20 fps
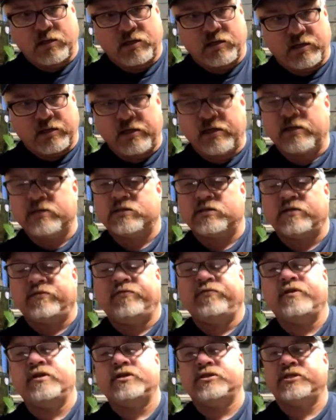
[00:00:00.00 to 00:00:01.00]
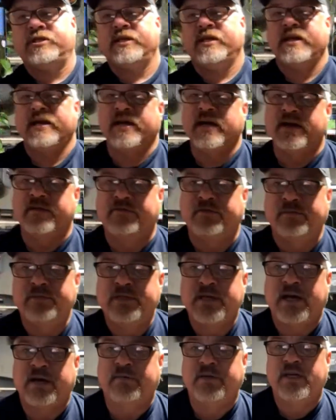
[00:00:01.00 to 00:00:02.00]
the fish that I got from
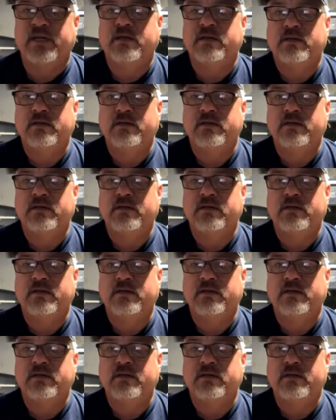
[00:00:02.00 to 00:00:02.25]
Tommy.